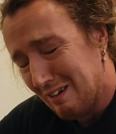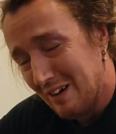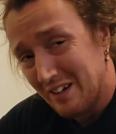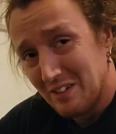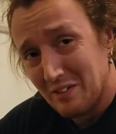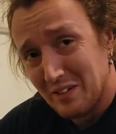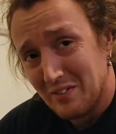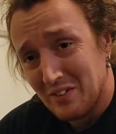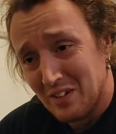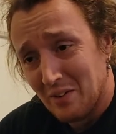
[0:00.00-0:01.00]
don't
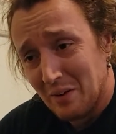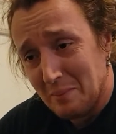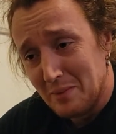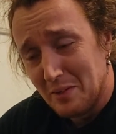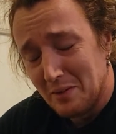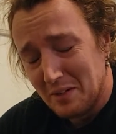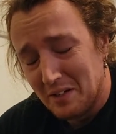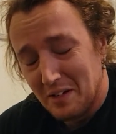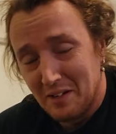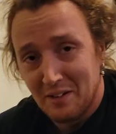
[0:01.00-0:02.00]
even know what I'm doing.
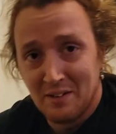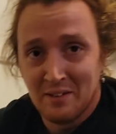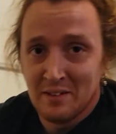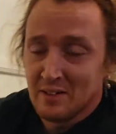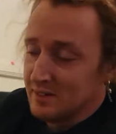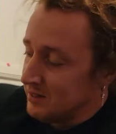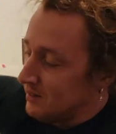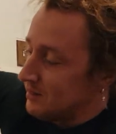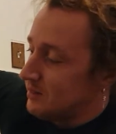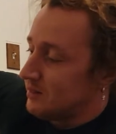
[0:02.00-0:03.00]

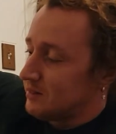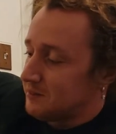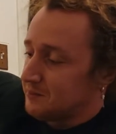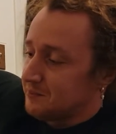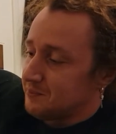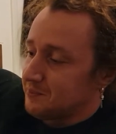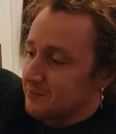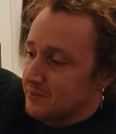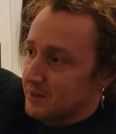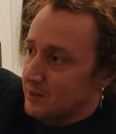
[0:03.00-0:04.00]
A
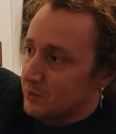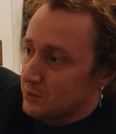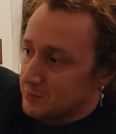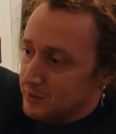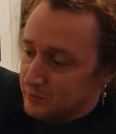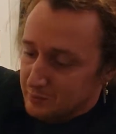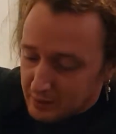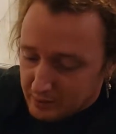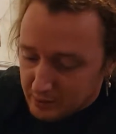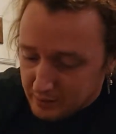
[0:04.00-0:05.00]
Coors beer from the
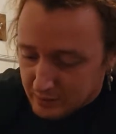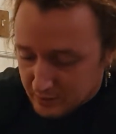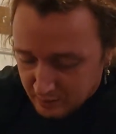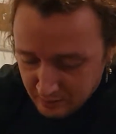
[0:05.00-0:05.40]
90s.